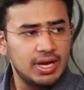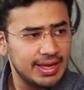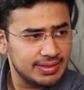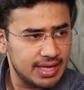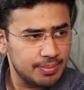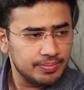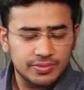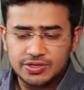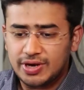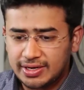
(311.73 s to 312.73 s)
like
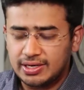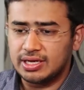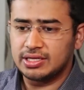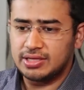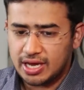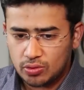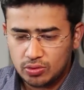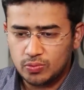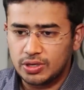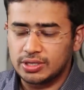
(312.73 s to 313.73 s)
them directly, their
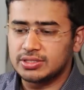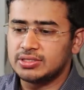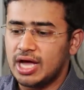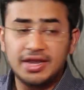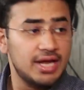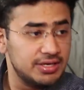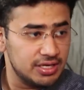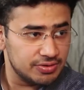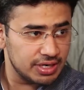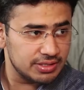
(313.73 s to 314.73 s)
own works,
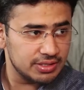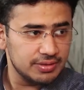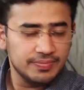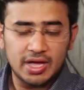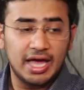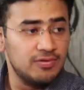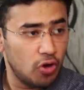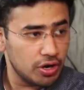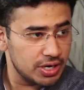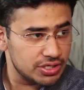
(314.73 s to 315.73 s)
unadulterated,
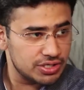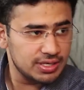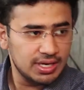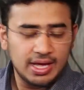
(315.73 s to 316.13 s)
unvarnished,